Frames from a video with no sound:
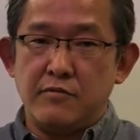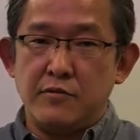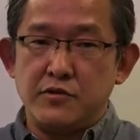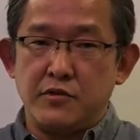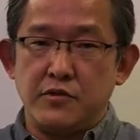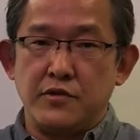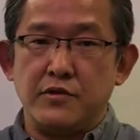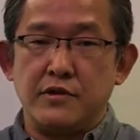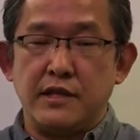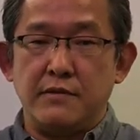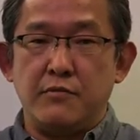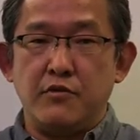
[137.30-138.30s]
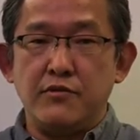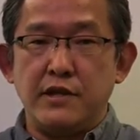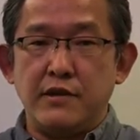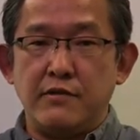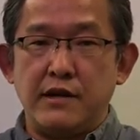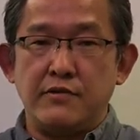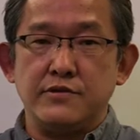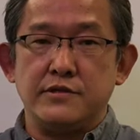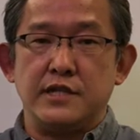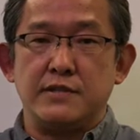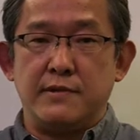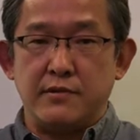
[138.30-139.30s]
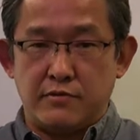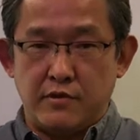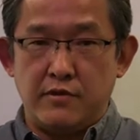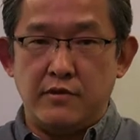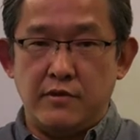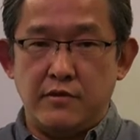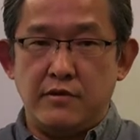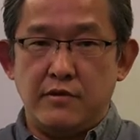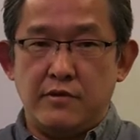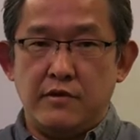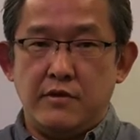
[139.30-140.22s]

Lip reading: Having more inventory than you need